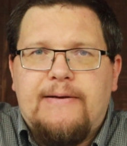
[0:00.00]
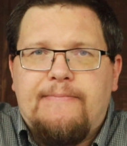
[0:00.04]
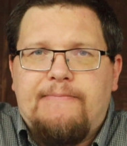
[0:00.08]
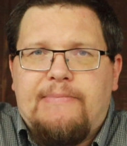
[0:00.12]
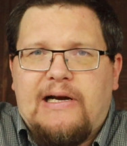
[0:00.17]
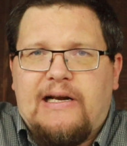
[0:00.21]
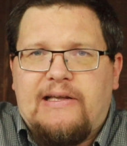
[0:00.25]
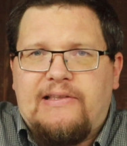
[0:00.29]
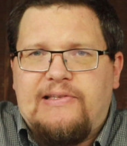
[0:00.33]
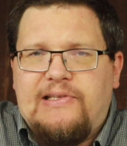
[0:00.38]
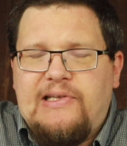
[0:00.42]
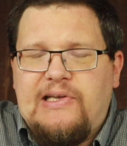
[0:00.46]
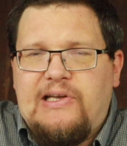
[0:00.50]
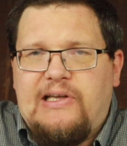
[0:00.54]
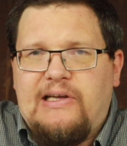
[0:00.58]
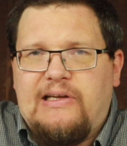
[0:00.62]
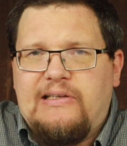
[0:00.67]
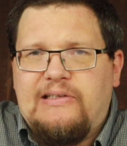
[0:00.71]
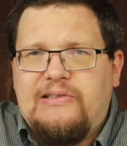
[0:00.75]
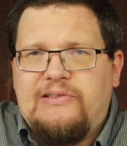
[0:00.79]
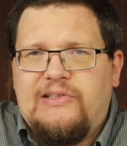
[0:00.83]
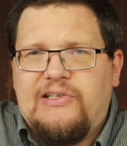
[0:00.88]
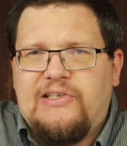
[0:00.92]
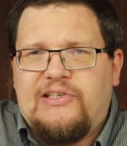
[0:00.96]
But I
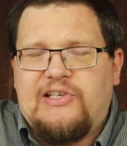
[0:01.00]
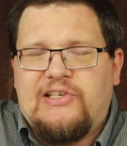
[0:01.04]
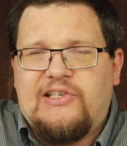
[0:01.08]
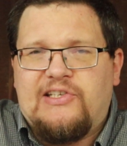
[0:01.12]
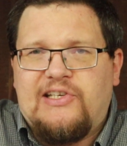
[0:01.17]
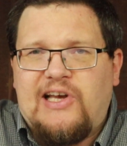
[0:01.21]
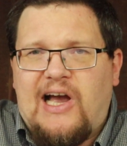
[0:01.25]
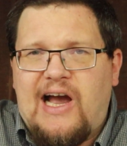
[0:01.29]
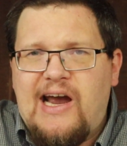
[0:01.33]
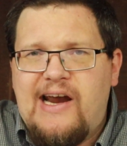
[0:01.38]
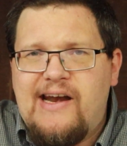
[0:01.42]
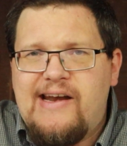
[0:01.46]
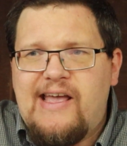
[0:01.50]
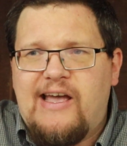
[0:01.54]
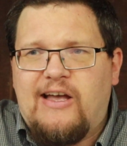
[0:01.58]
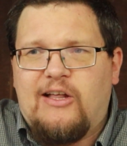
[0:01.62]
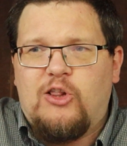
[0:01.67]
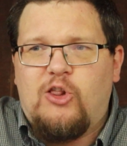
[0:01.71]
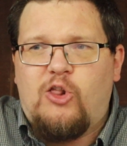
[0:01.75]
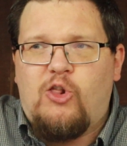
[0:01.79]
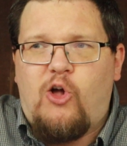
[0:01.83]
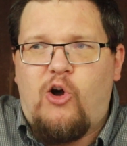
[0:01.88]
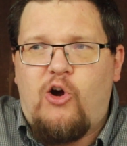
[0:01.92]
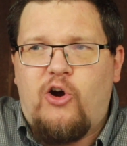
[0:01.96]
think the society
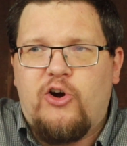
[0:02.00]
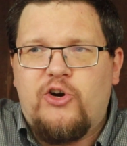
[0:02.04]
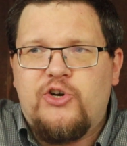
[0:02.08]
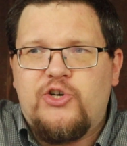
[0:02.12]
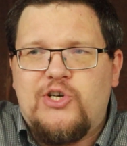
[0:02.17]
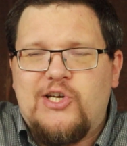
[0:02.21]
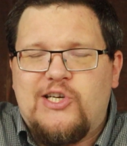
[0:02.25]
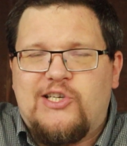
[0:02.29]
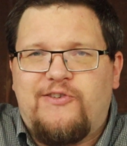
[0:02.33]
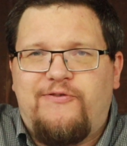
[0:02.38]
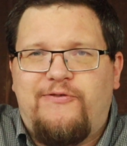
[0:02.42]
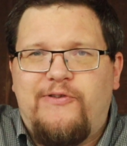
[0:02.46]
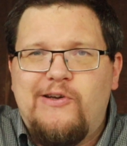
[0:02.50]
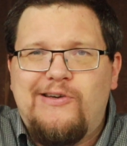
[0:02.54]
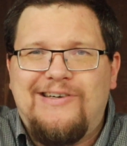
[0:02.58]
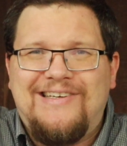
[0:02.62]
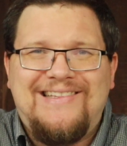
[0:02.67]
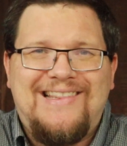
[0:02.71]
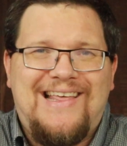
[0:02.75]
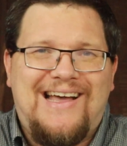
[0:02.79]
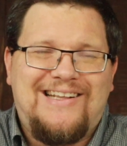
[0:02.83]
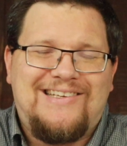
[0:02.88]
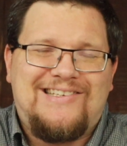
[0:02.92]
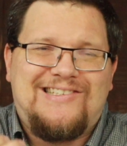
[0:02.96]
at large is
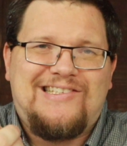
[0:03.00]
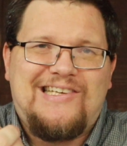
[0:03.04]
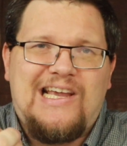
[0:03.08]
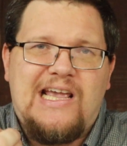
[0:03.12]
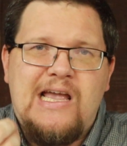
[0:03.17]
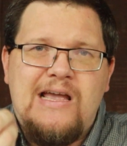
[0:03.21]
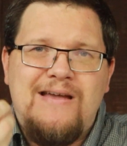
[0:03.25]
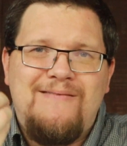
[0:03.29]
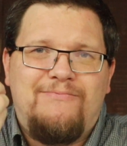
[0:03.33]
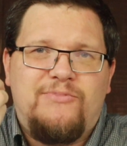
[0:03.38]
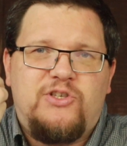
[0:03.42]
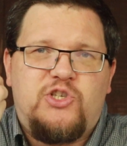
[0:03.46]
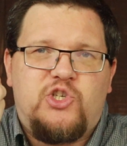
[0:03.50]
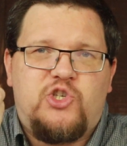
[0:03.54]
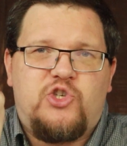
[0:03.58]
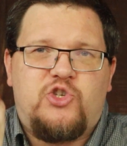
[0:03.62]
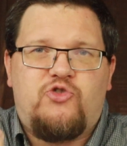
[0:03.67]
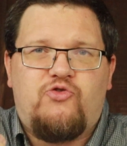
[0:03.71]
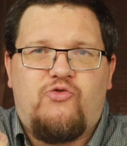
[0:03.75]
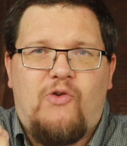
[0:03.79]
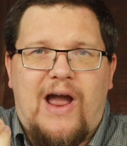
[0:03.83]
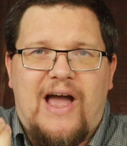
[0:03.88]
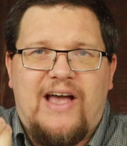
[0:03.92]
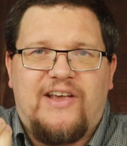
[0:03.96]
feeling that same
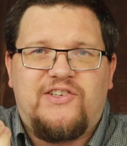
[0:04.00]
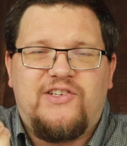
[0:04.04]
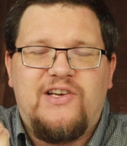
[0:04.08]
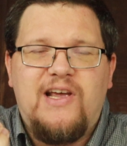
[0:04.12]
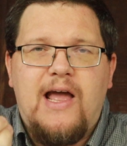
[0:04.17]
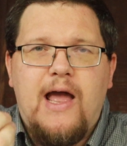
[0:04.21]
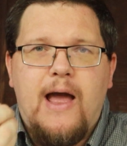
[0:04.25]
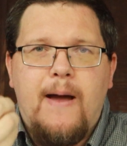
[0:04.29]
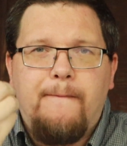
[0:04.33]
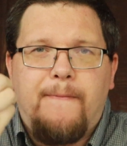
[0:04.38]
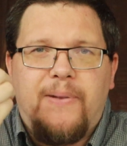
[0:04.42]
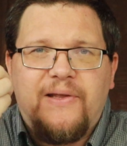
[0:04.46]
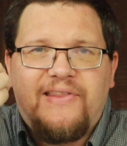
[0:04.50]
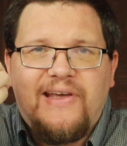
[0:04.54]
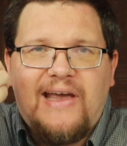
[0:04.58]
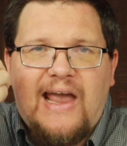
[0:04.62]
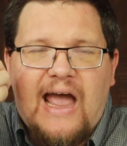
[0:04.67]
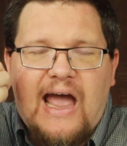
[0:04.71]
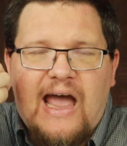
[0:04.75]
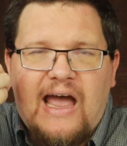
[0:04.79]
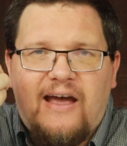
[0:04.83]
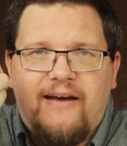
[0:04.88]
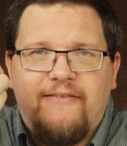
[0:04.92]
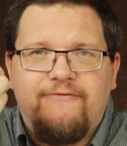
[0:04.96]
stress, but they
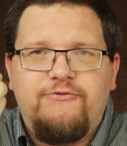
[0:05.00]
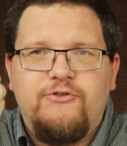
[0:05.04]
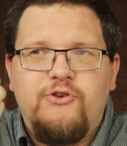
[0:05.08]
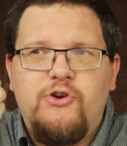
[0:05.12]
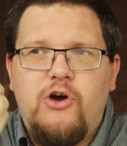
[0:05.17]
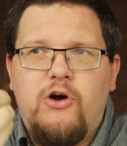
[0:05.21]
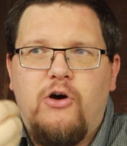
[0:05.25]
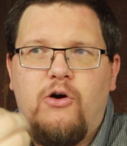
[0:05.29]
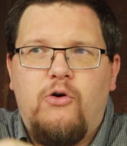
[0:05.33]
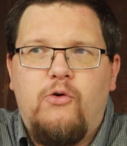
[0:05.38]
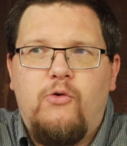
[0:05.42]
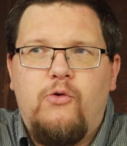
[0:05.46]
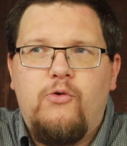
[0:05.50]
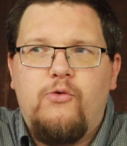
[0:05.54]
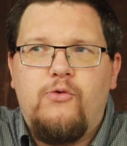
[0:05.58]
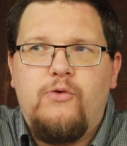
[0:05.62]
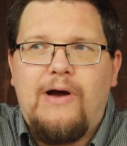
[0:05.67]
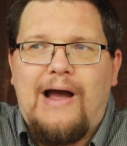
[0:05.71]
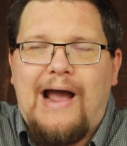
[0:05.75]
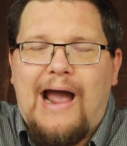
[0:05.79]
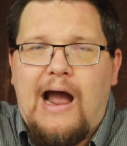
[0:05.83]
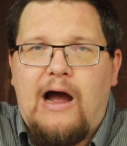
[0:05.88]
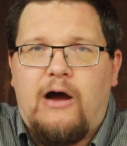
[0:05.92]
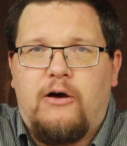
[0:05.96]
have
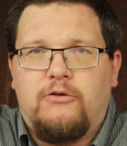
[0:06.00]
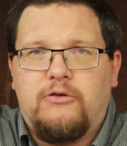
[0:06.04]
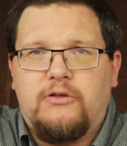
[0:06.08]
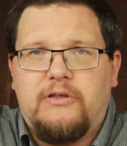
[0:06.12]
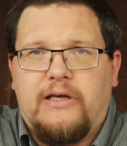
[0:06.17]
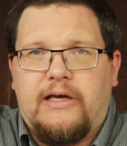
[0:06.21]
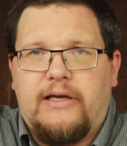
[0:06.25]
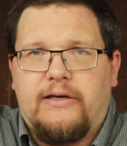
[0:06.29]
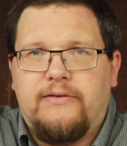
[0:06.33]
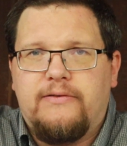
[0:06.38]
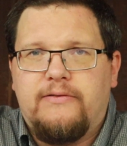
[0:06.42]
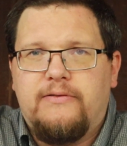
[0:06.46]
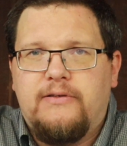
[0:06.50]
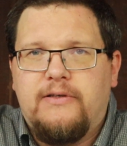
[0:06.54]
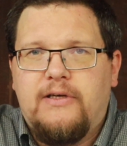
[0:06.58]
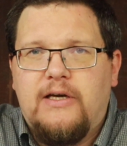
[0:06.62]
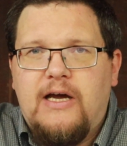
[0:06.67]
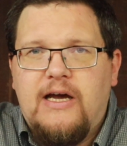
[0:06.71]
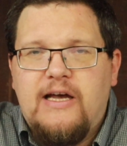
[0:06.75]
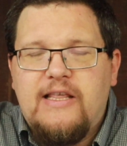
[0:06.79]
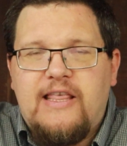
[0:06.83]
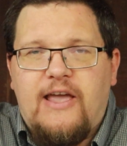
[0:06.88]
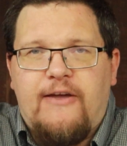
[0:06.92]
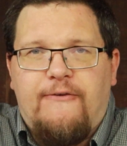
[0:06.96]
no outlet.
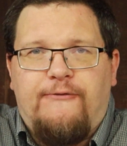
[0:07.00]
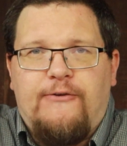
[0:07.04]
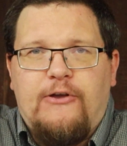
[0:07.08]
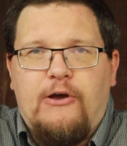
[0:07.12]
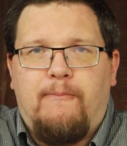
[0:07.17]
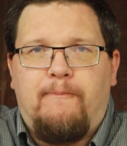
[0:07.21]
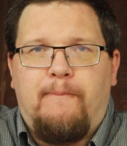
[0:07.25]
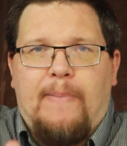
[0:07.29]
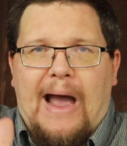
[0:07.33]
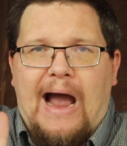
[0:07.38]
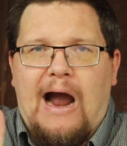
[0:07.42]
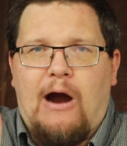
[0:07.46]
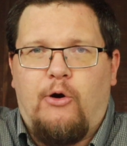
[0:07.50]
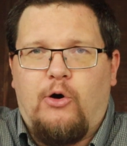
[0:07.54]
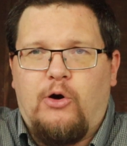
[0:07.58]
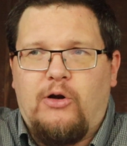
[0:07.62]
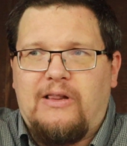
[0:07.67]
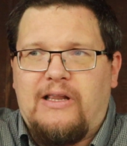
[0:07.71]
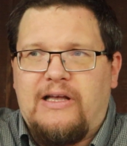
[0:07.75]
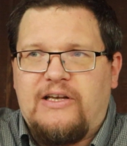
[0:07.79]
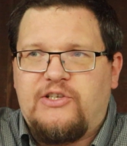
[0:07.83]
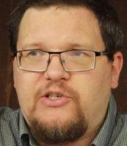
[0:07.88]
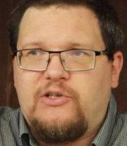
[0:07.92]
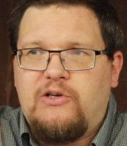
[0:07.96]
They feel
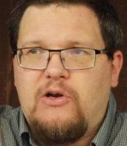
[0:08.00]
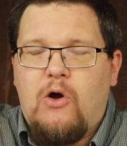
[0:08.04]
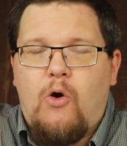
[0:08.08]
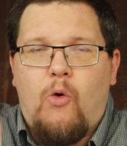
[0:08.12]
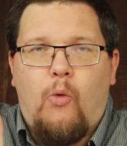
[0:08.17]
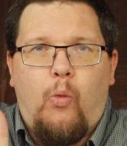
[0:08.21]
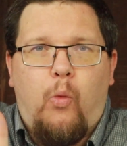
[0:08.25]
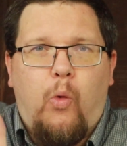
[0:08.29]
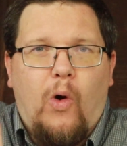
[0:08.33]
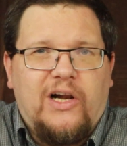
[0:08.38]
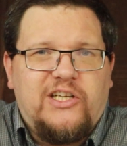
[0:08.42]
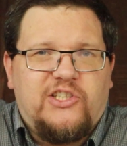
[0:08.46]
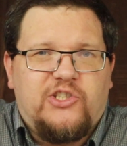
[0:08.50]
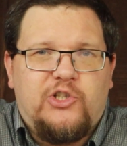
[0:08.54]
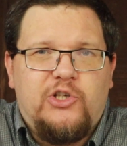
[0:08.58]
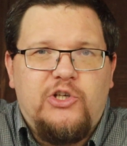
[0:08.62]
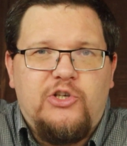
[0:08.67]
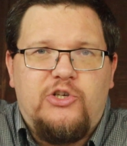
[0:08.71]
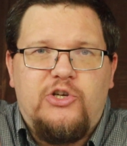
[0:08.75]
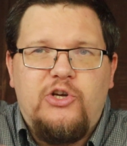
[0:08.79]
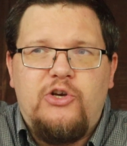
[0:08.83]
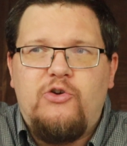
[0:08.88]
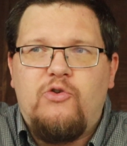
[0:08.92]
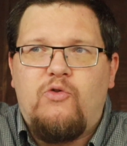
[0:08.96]
powerless. What
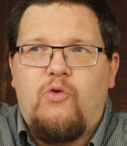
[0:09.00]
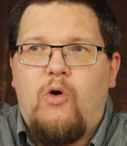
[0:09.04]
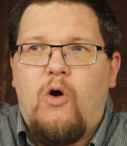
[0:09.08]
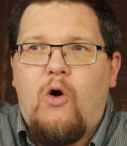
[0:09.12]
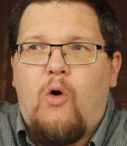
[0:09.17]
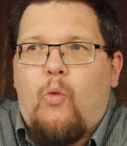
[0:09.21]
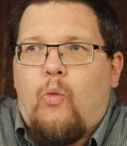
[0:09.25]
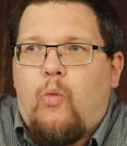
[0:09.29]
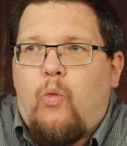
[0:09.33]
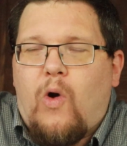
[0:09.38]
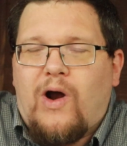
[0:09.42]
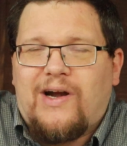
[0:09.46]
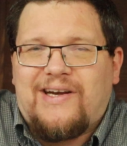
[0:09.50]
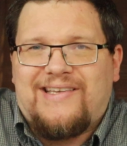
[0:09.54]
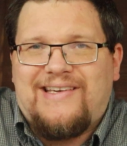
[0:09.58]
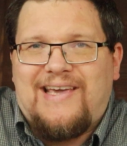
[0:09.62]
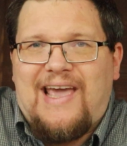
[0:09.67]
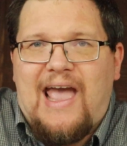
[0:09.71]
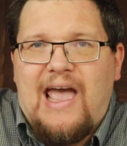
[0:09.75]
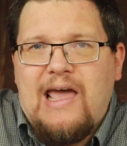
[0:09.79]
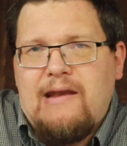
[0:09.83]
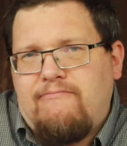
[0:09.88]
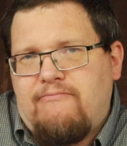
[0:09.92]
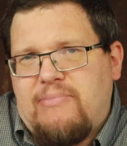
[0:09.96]
to do? What
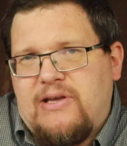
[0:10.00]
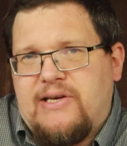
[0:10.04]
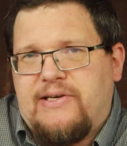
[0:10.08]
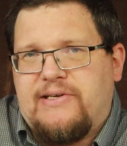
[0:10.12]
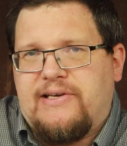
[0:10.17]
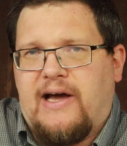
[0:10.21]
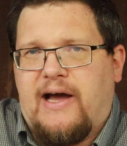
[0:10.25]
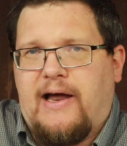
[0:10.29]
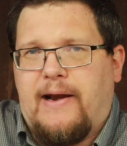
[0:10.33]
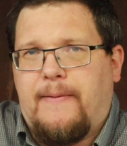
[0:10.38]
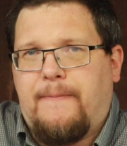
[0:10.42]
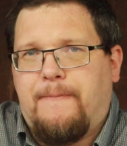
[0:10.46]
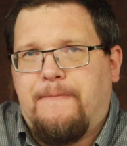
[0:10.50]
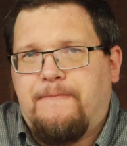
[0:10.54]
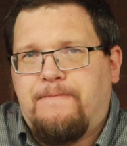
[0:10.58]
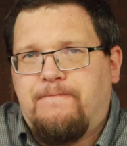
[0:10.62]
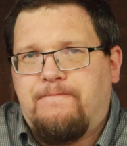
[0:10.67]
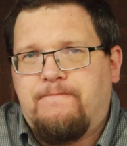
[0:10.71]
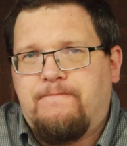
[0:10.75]
can be done?